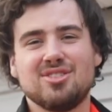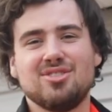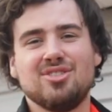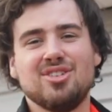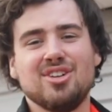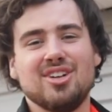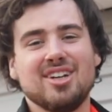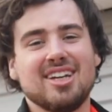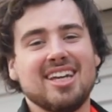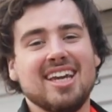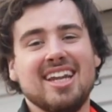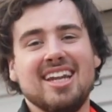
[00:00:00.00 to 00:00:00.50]

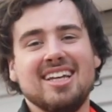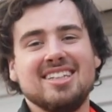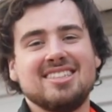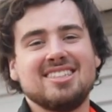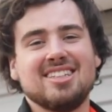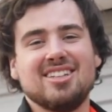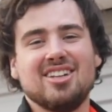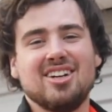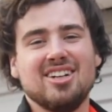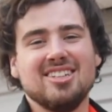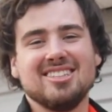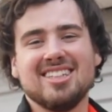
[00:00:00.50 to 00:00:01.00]
for getting
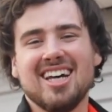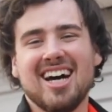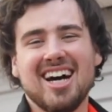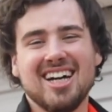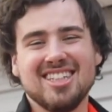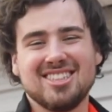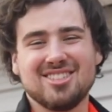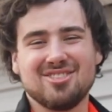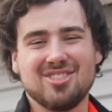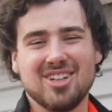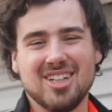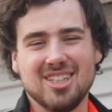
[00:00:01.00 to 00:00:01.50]
to those
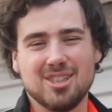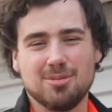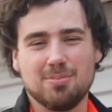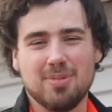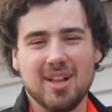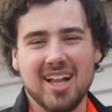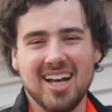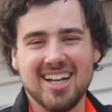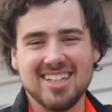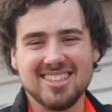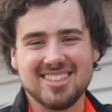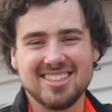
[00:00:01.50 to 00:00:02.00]
hard to reach
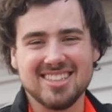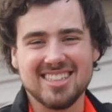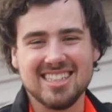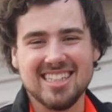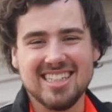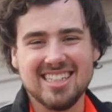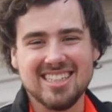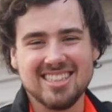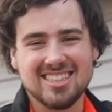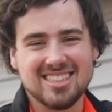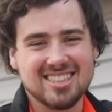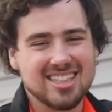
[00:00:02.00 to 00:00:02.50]

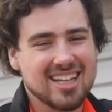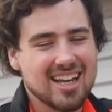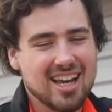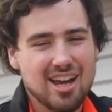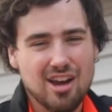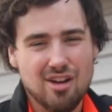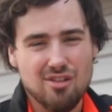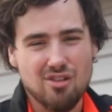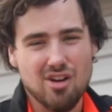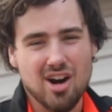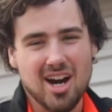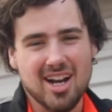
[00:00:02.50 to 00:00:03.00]
places,
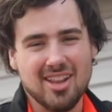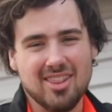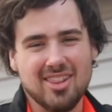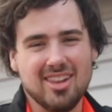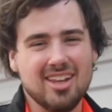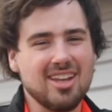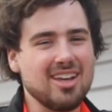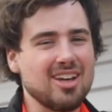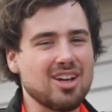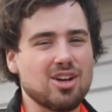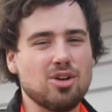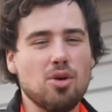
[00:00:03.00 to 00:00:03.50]
right in
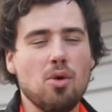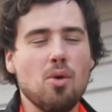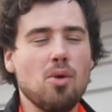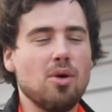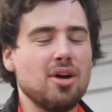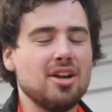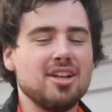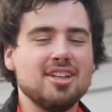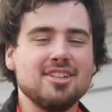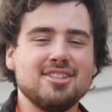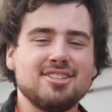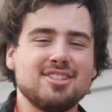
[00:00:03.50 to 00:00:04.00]
the
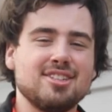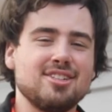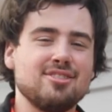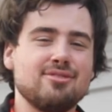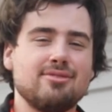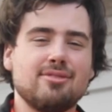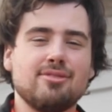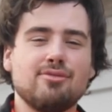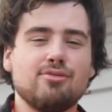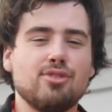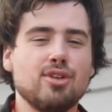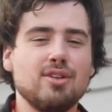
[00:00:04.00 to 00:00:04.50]
corners of
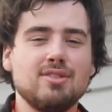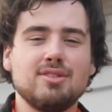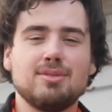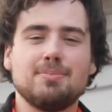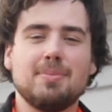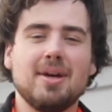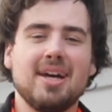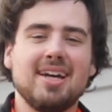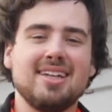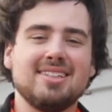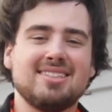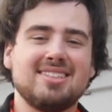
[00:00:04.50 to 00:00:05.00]
roof
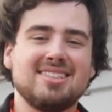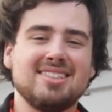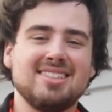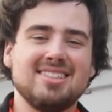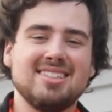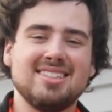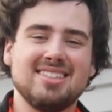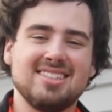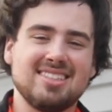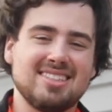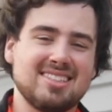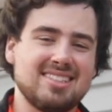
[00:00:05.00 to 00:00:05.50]

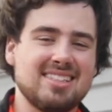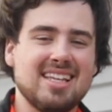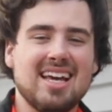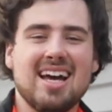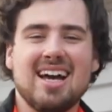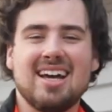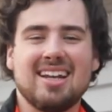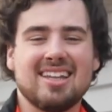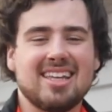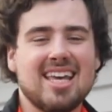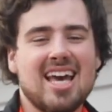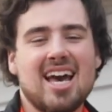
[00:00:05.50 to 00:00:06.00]
spaces,
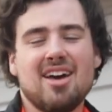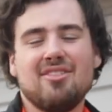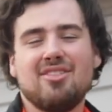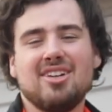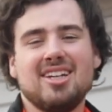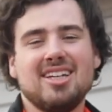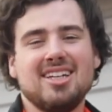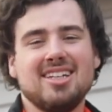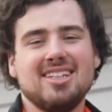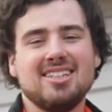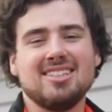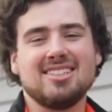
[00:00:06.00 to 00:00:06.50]
down
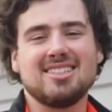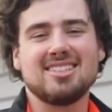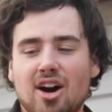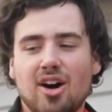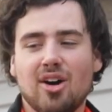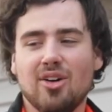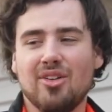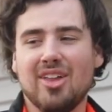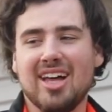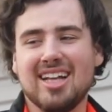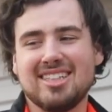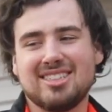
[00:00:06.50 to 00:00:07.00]
cavities,
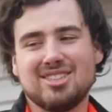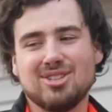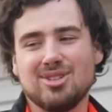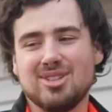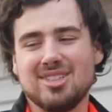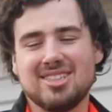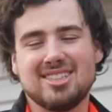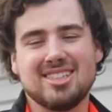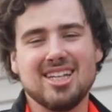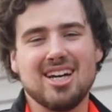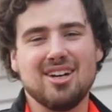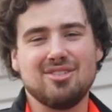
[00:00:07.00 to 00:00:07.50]
all that sort
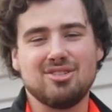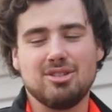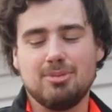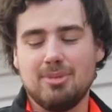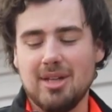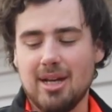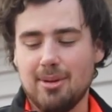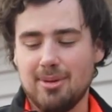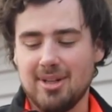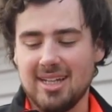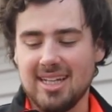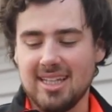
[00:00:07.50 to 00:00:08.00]
of stuff, to
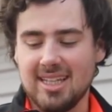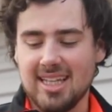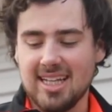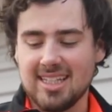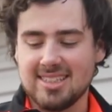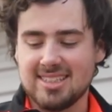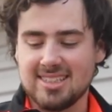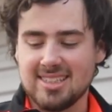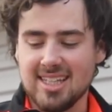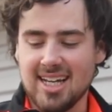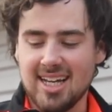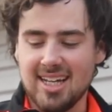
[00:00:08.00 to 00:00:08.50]
be able to get that
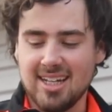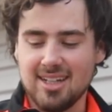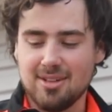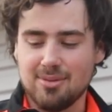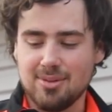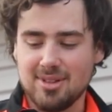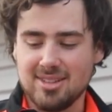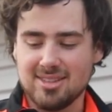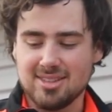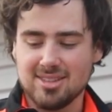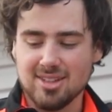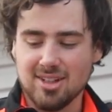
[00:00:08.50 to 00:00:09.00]
snake
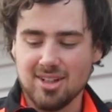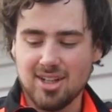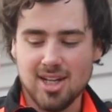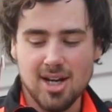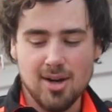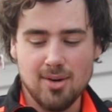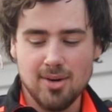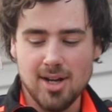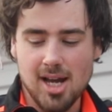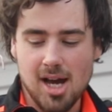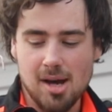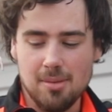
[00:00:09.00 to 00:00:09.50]
when it's not
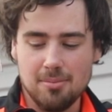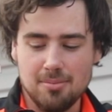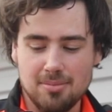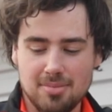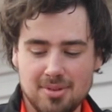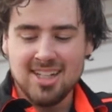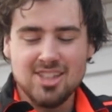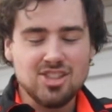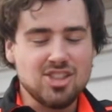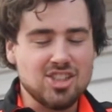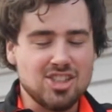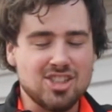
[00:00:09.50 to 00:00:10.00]
going up
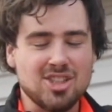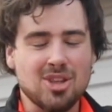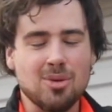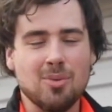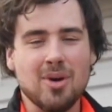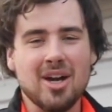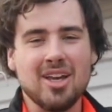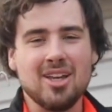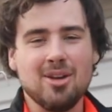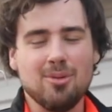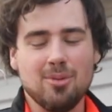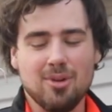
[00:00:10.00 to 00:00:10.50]
just the
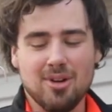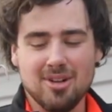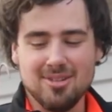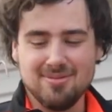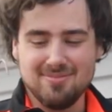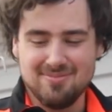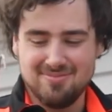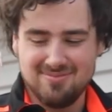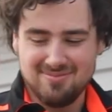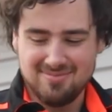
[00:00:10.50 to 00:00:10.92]
way you want.